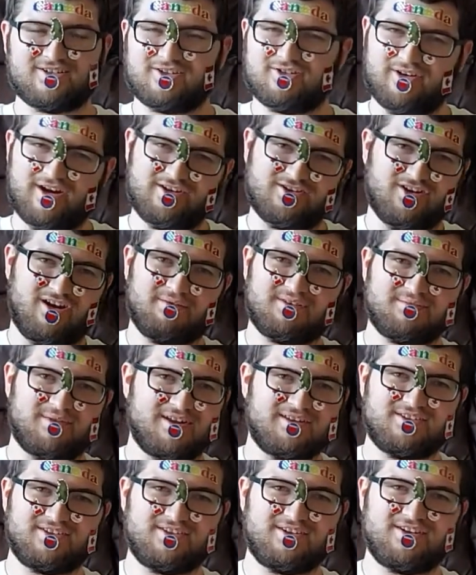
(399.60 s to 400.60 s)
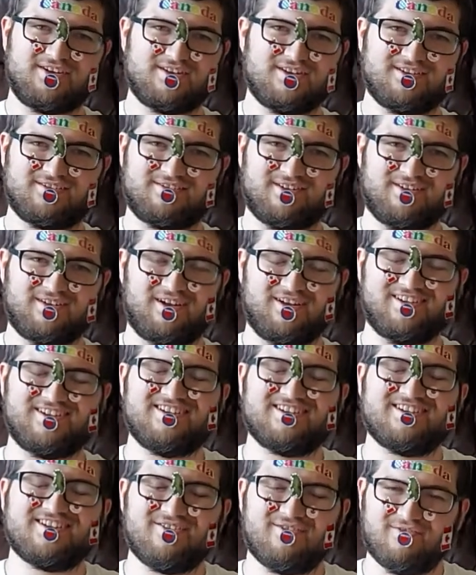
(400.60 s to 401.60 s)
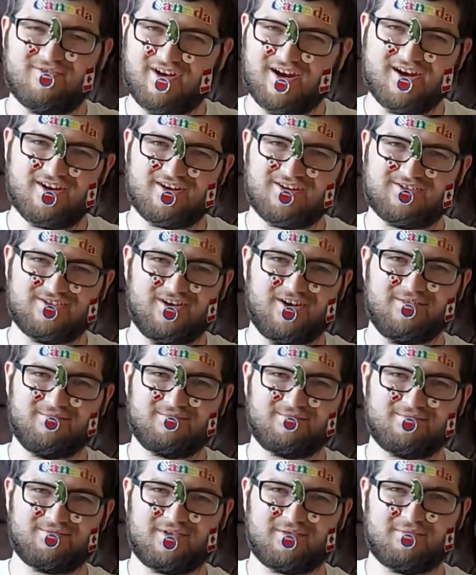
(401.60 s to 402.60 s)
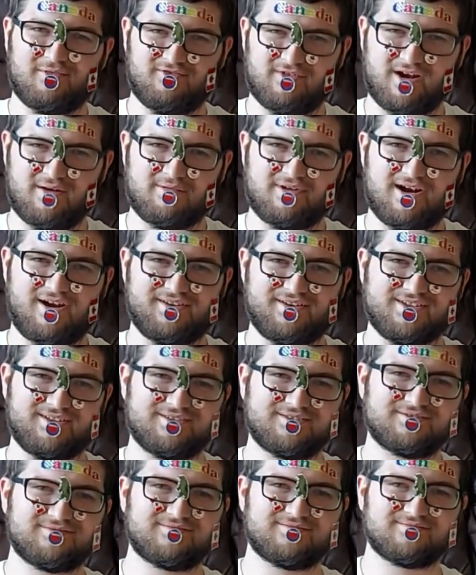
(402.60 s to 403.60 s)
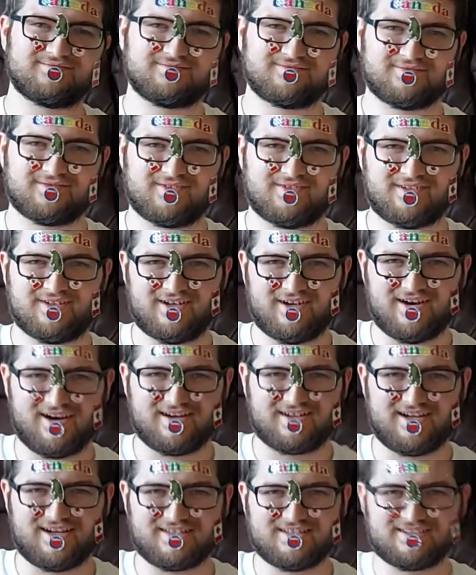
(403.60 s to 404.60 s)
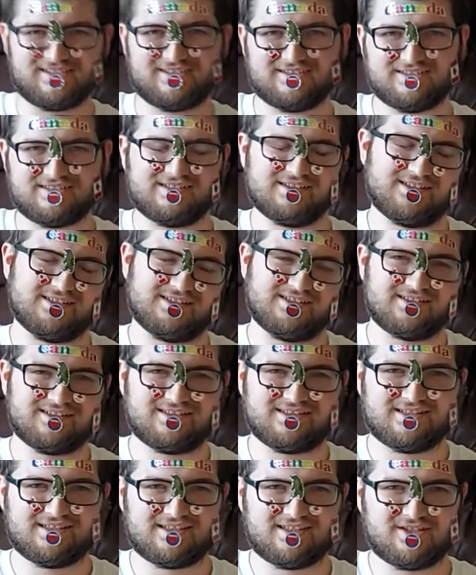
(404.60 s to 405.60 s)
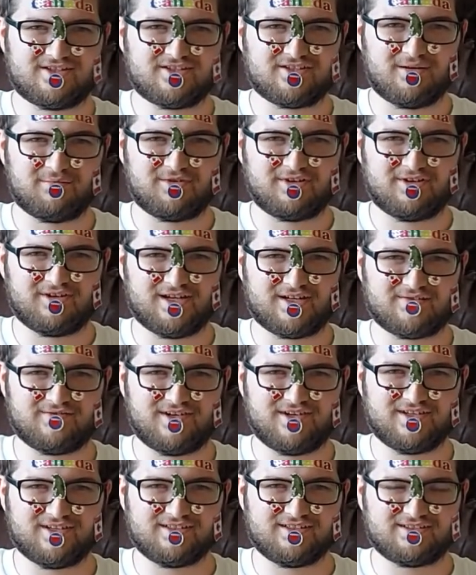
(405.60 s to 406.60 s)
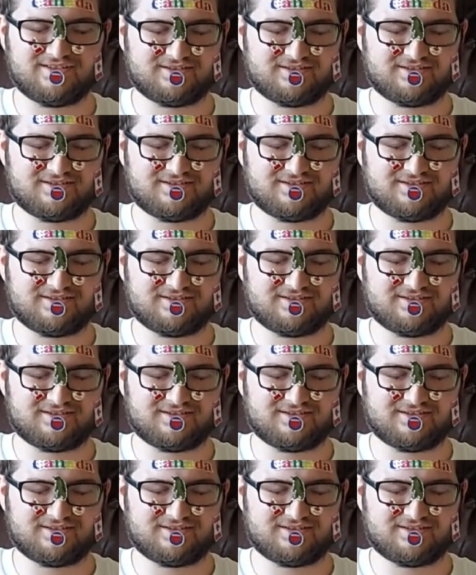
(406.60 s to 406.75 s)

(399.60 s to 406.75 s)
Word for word: Great job, Spencer. Very good job. I'm very proud of you. Alright guys, let's jump into the next video.